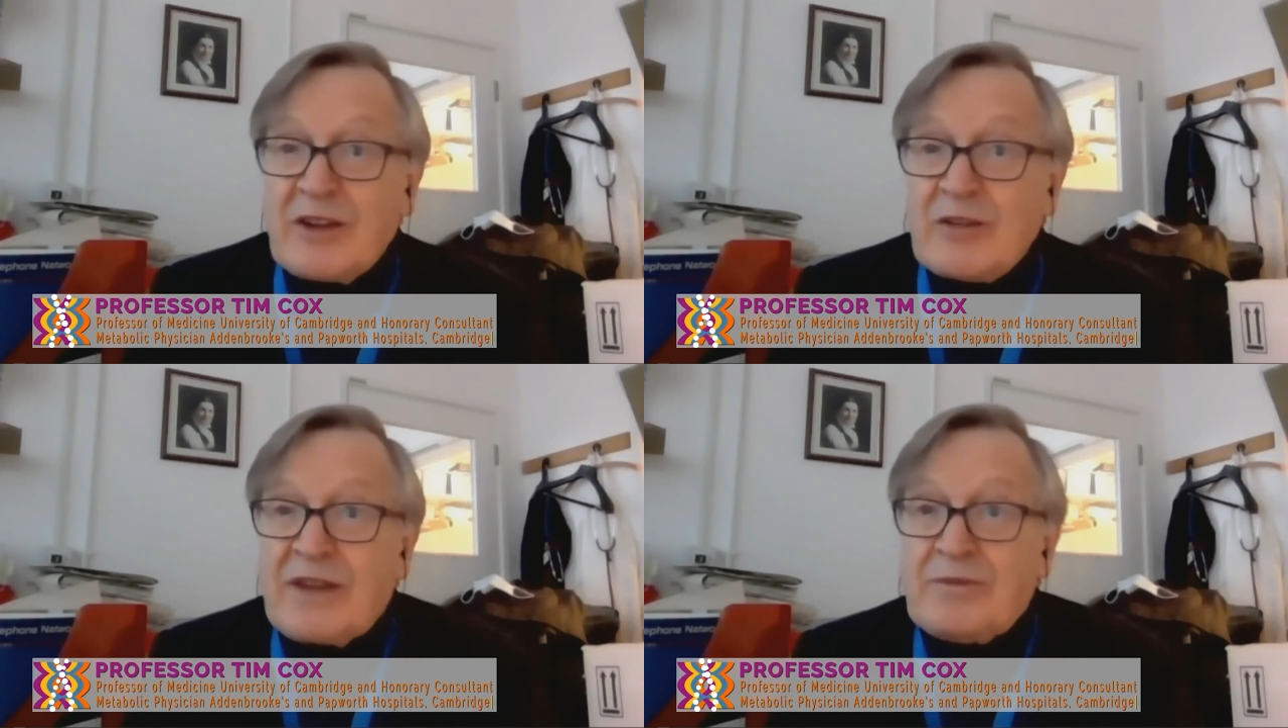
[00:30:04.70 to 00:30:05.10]

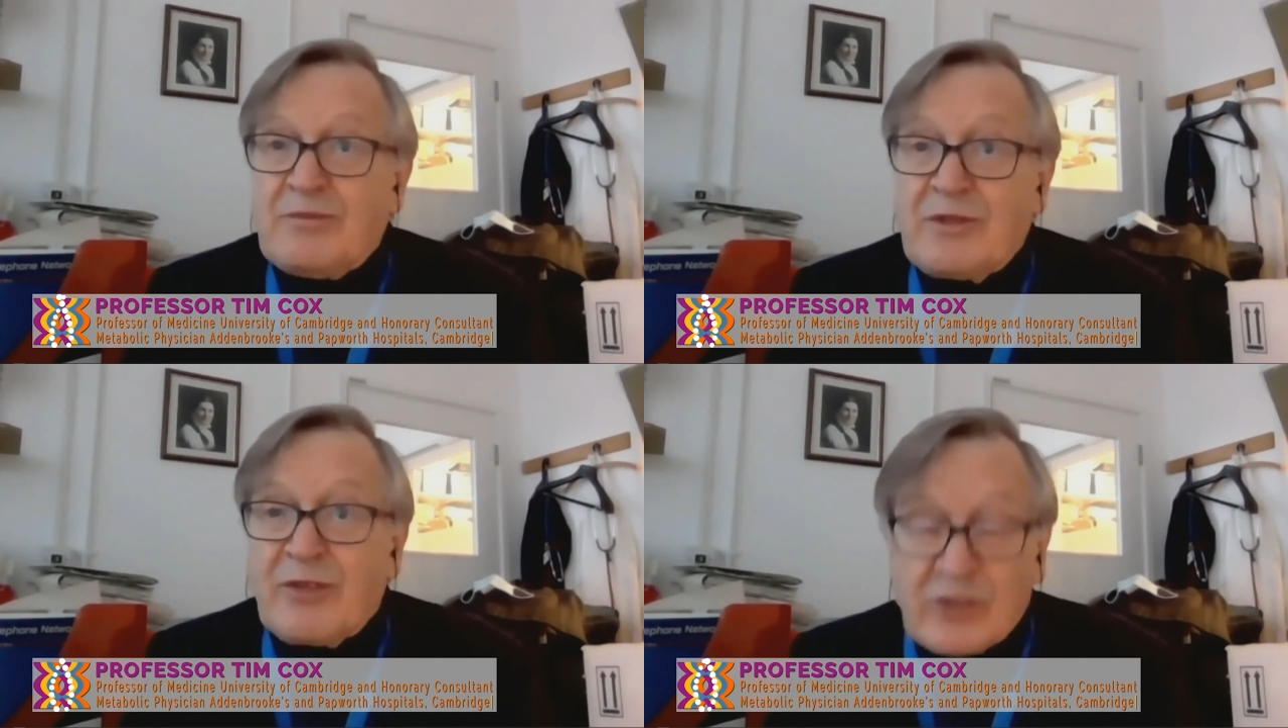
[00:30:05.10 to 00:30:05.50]
and
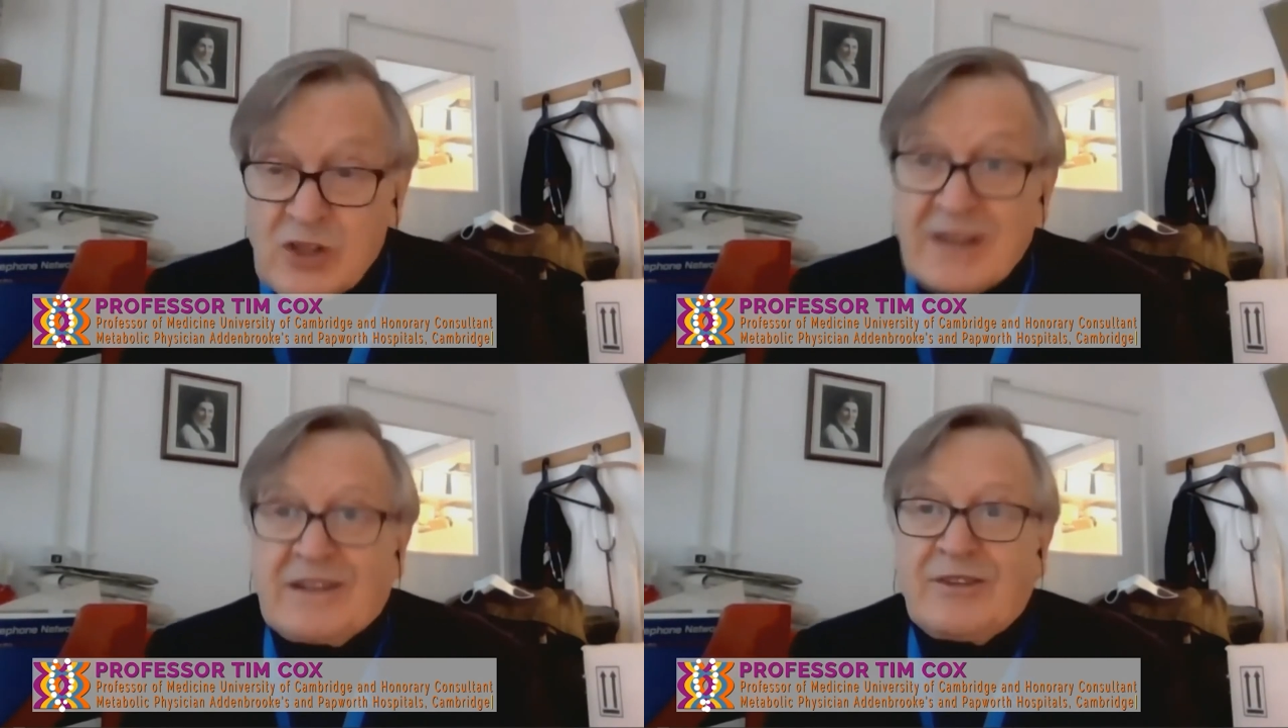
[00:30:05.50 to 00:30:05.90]
we've
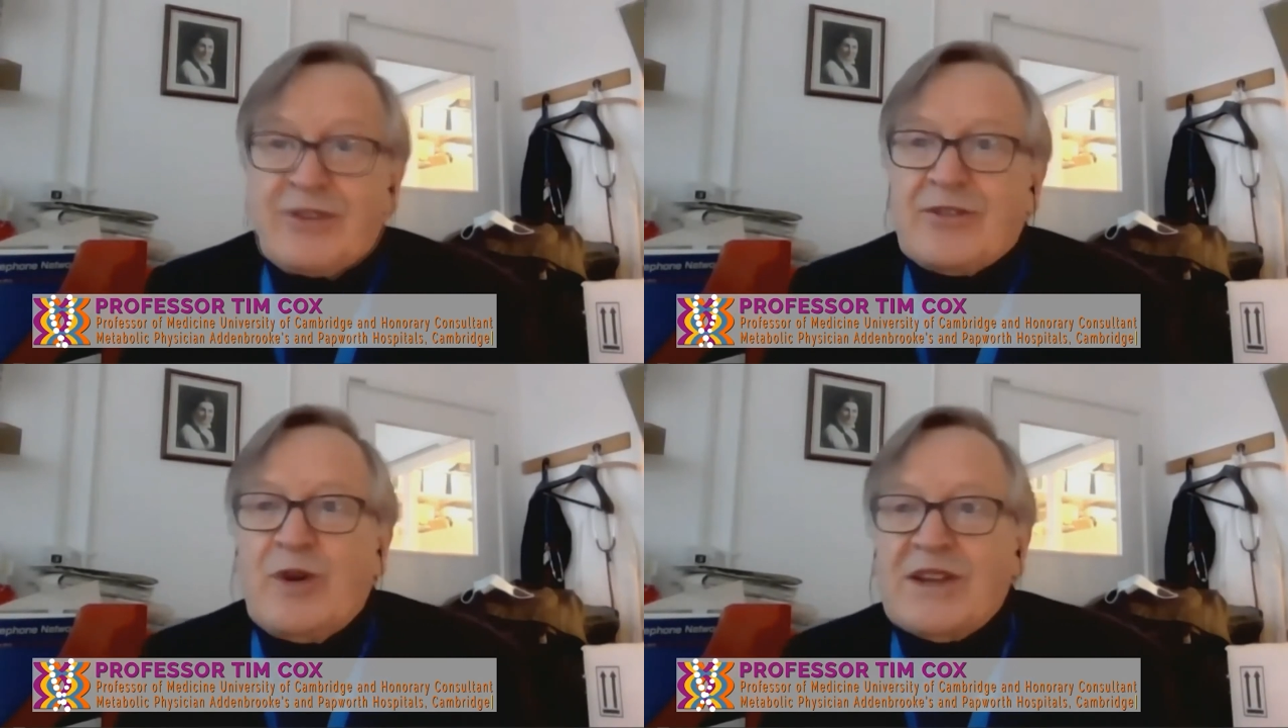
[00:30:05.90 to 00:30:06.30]
attracted a
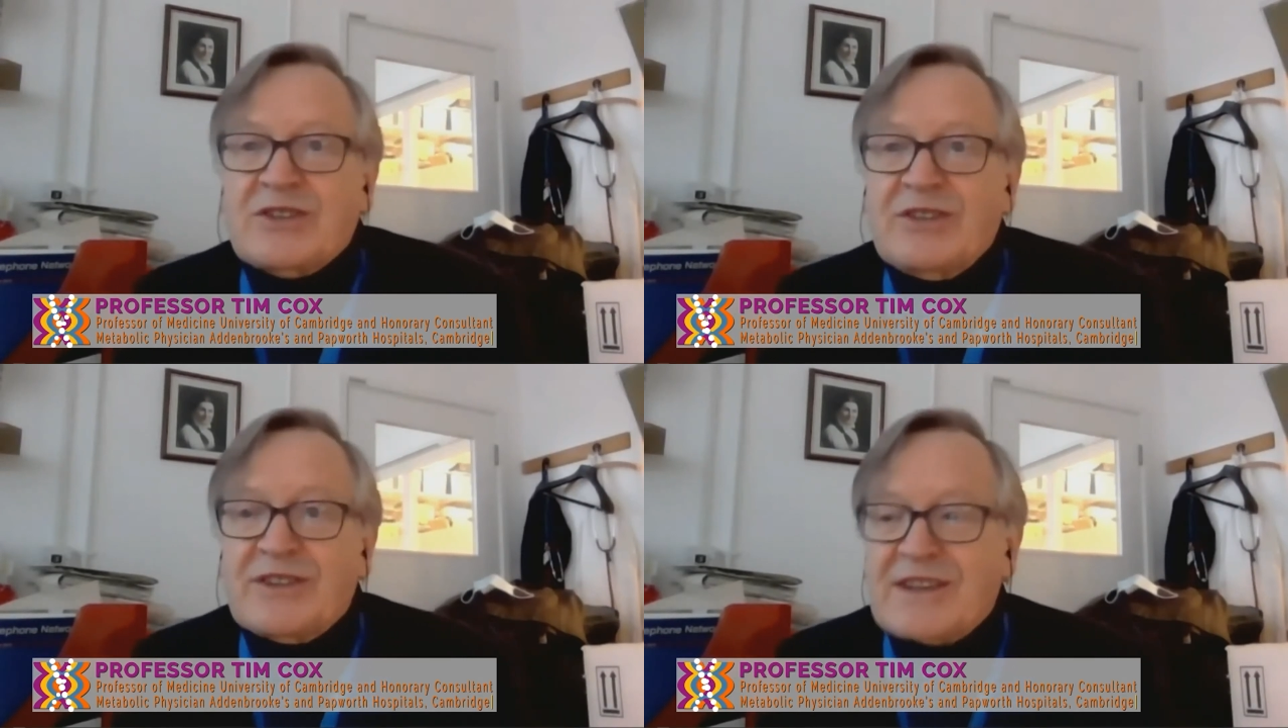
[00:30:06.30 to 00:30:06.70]
lot of
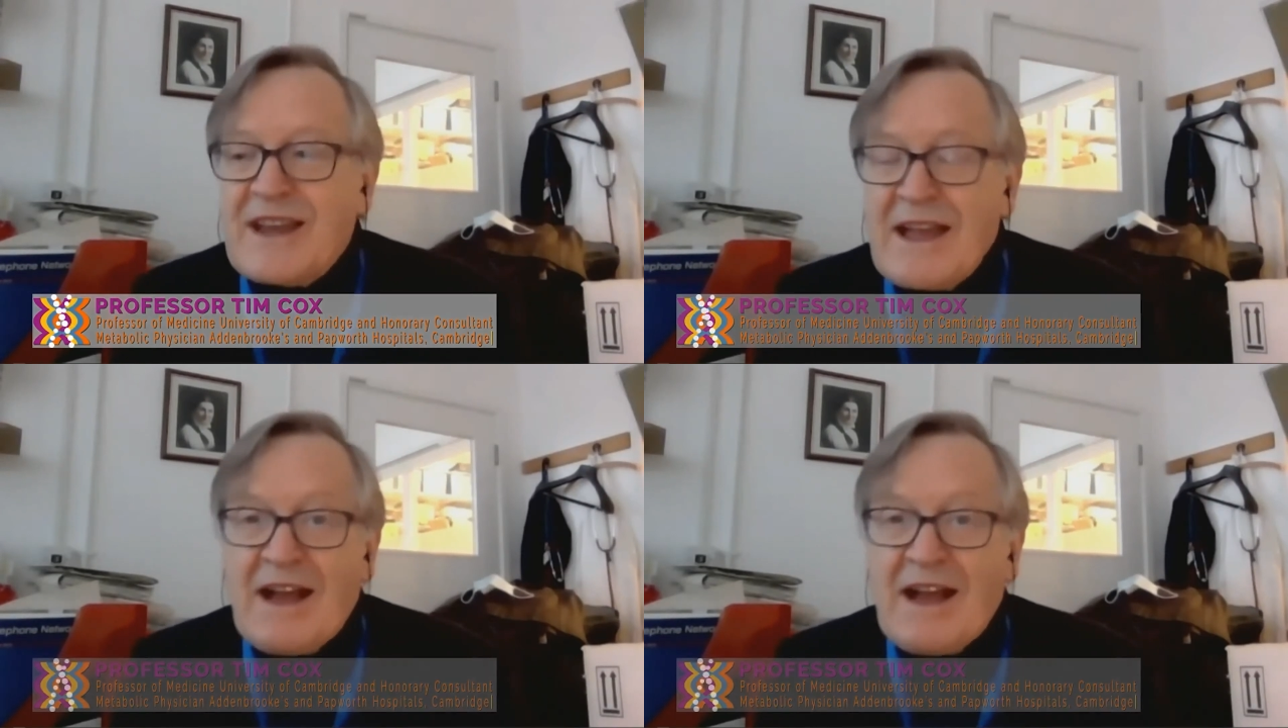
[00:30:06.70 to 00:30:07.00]
questions.